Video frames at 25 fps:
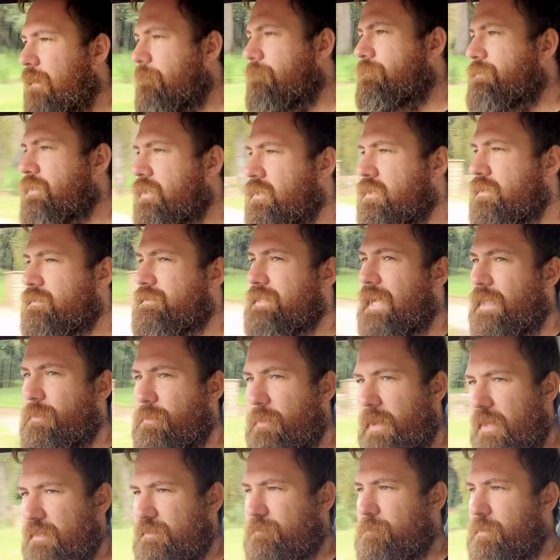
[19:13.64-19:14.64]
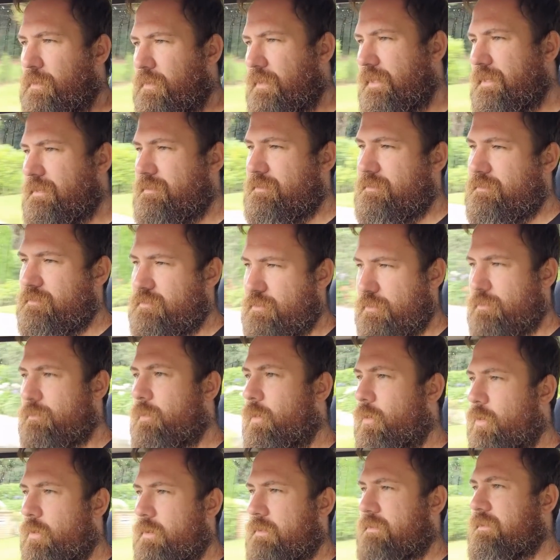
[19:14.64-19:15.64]
The New South Wales police do
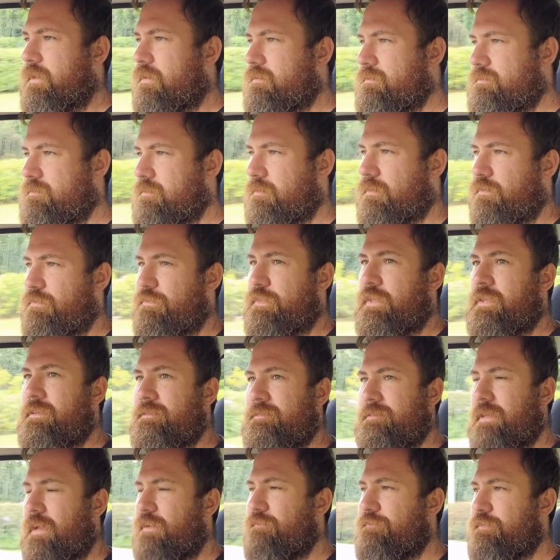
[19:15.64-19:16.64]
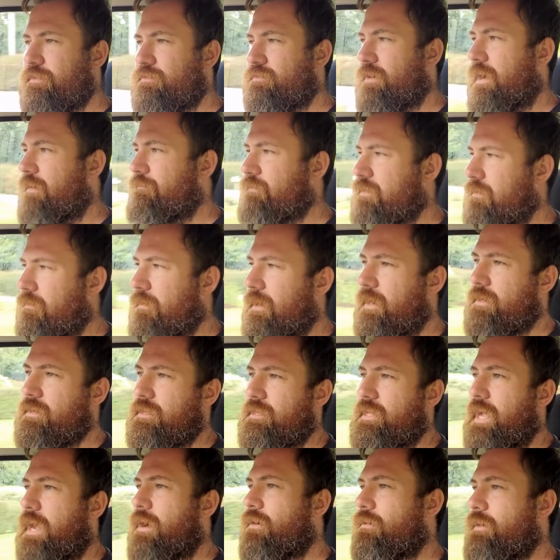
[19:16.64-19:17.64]
audit those sort of things, so if you're driving around
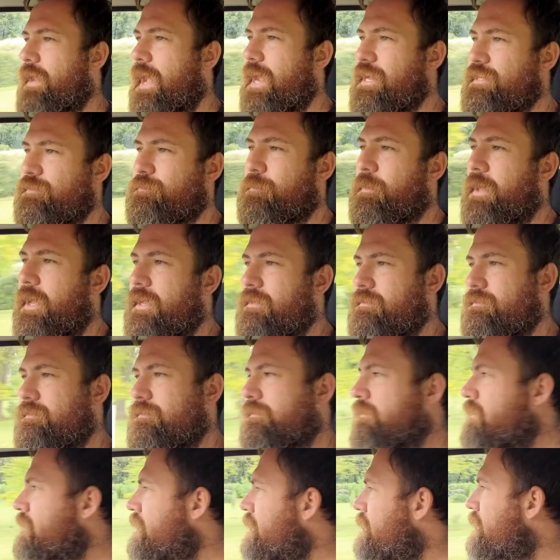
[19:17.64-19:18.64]
your car on H plates,